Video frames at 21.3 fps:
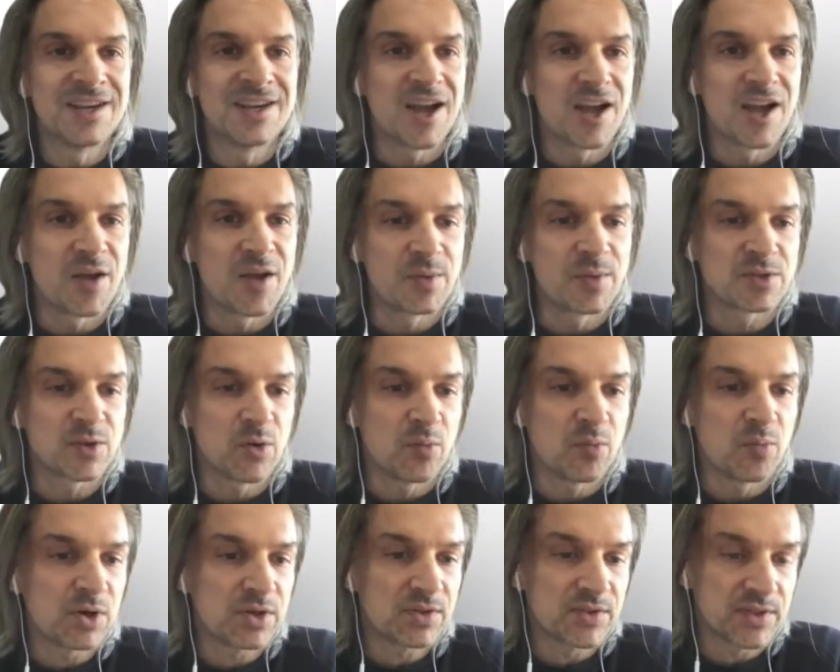There's a whole
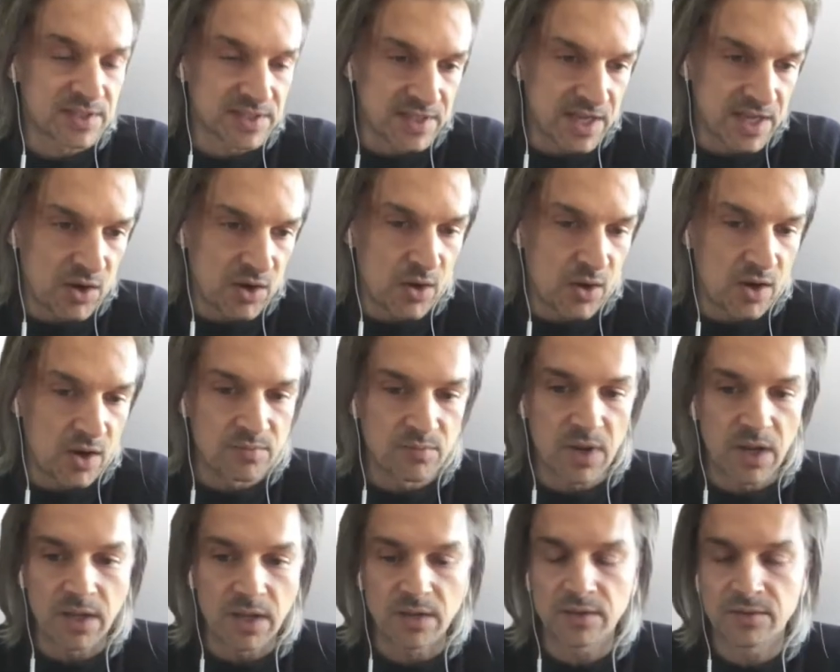book that's now on
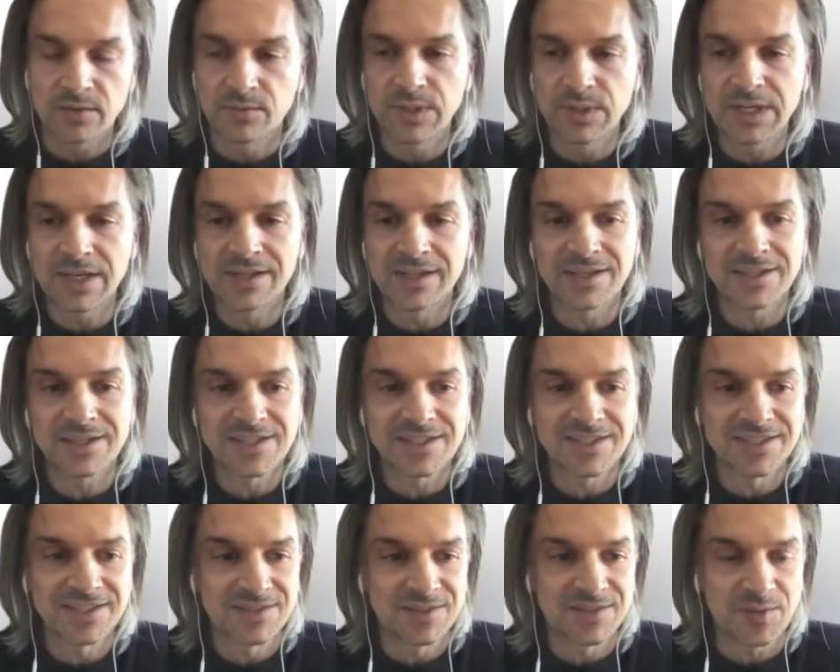my reading
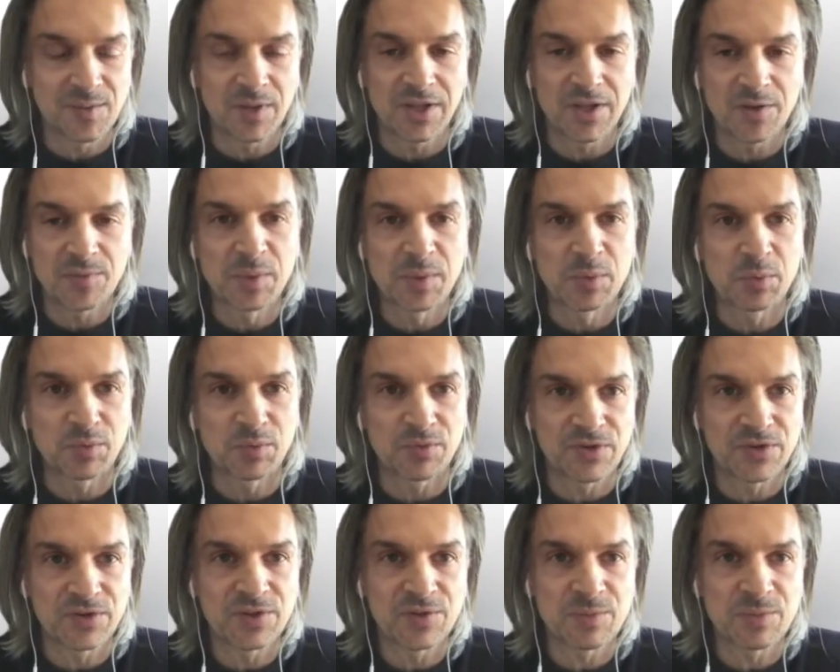list that a lot of people
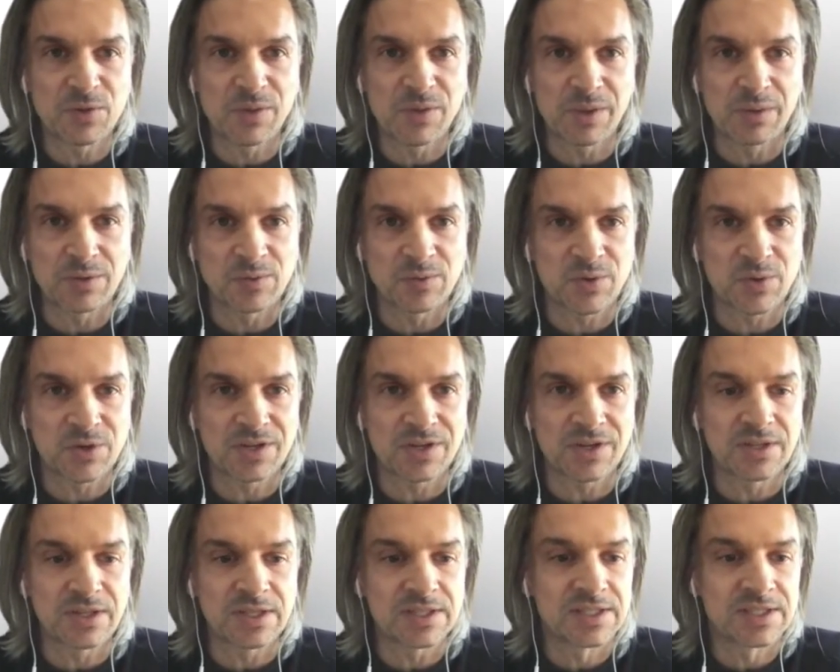referred to me while I was working
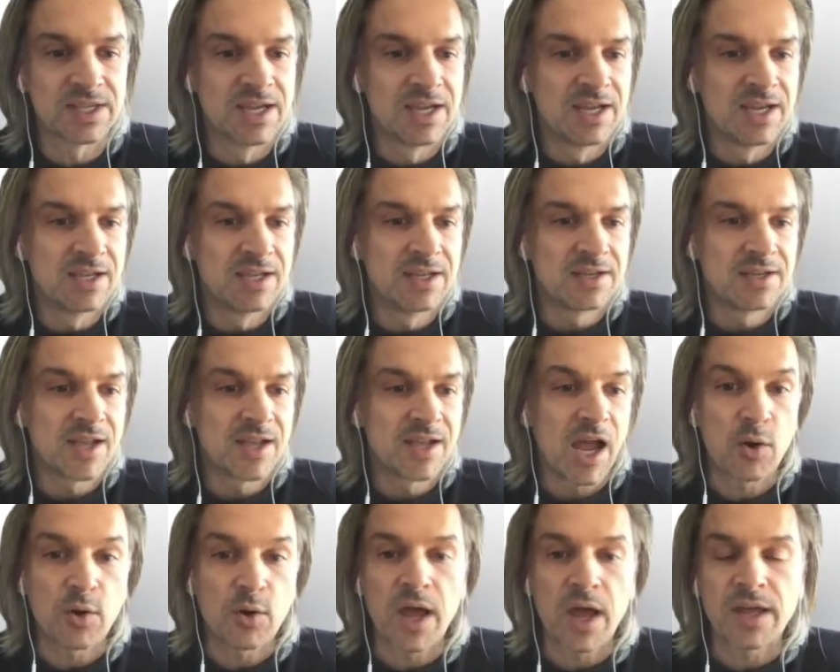on this,
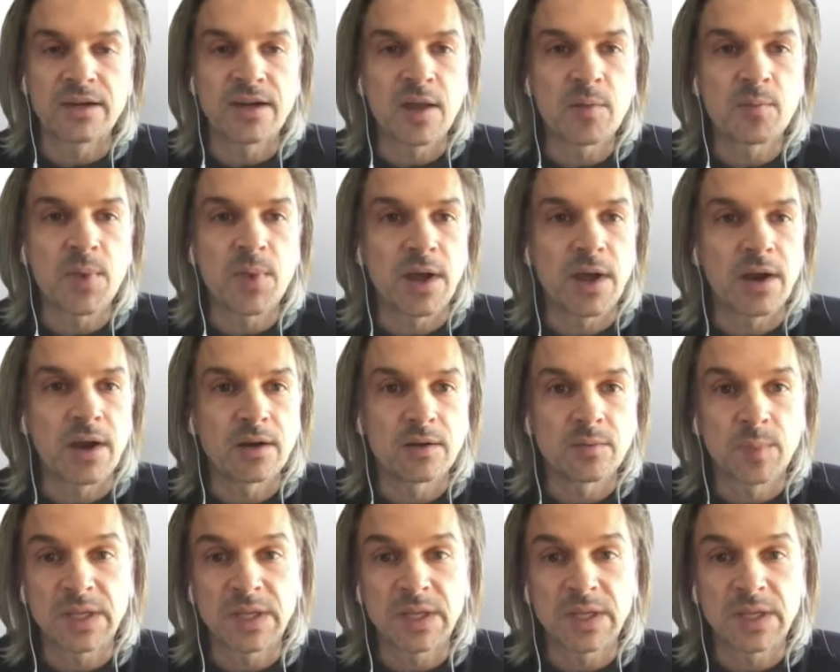How to Hide an Empire.